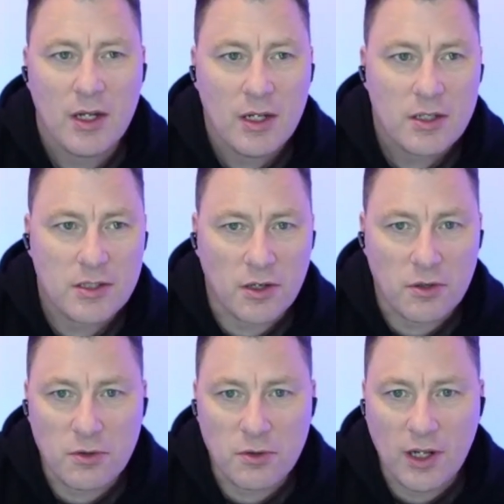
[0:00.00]

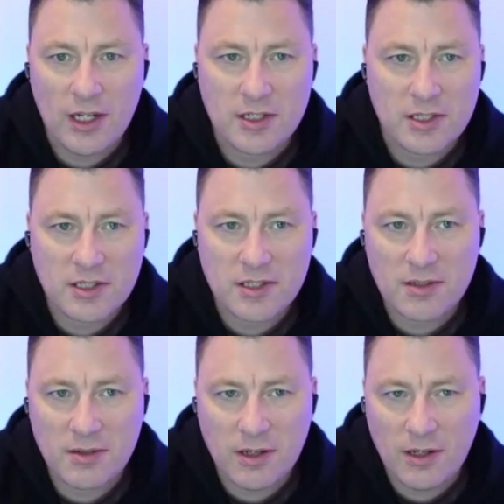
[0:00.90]
So it's
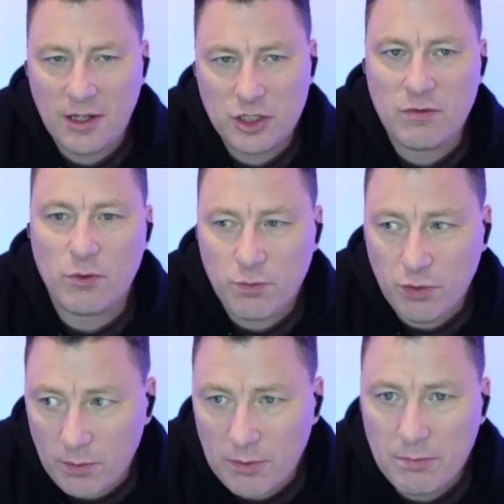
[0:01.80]
a general
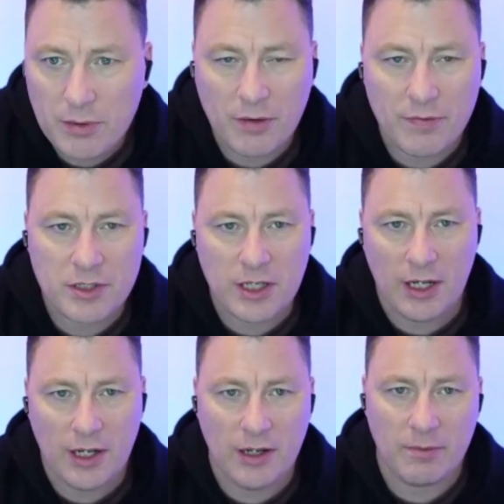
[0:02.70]
problem, but
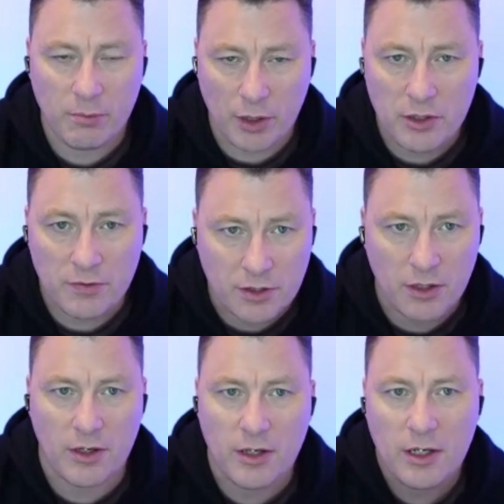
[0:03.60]
obviously when you've
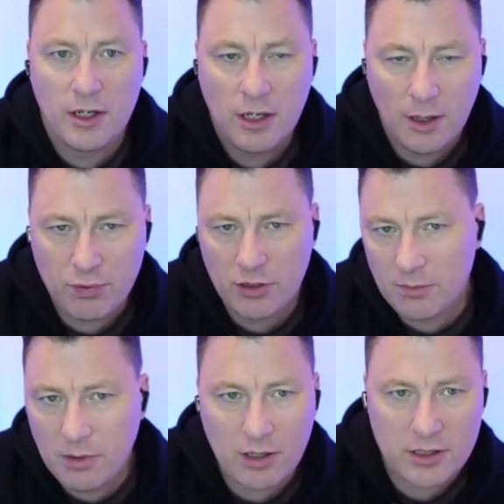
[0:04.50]
got a product
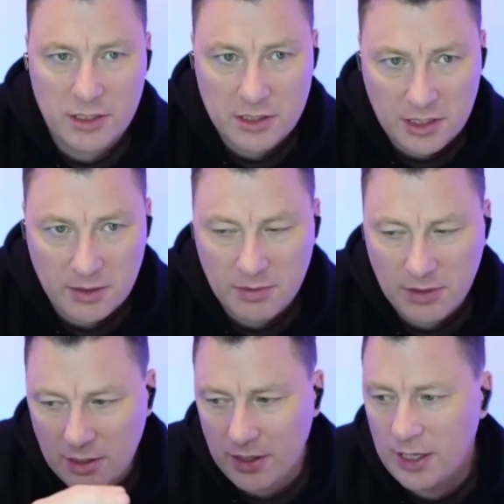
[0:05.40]
marketing team that
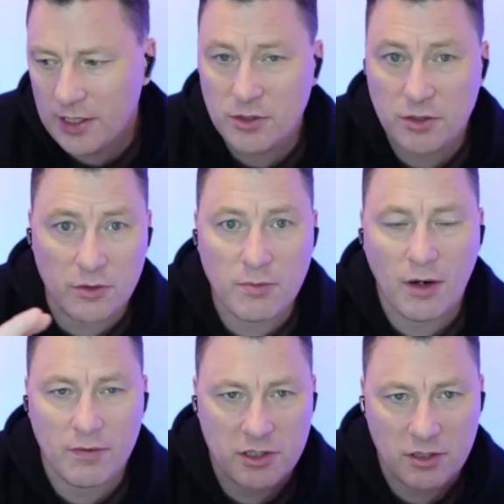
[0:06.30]
are there to
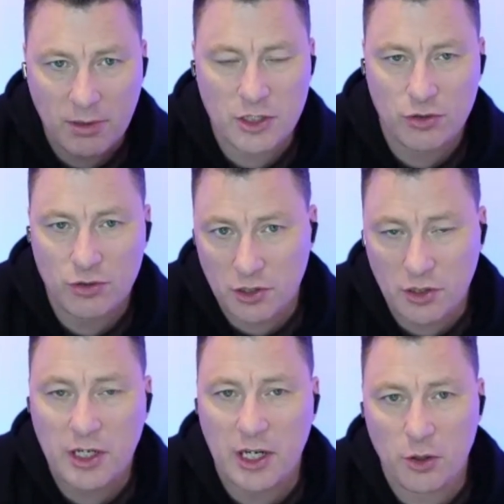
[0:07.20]
obviously make sure that you
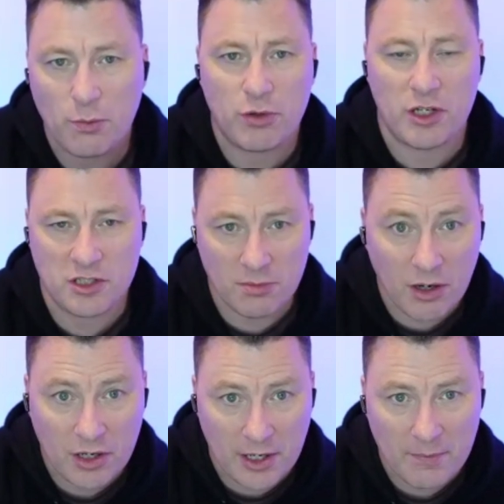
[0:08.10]
can get your product to
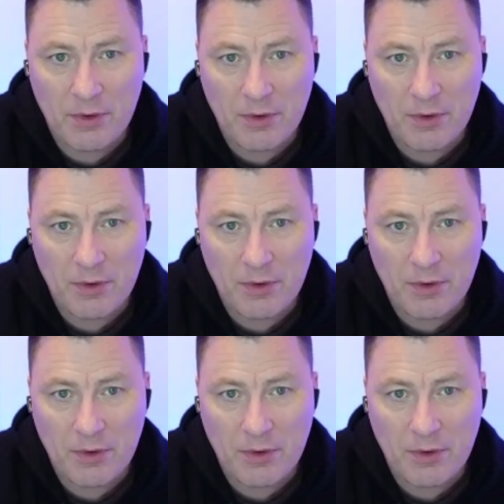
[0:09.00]
market,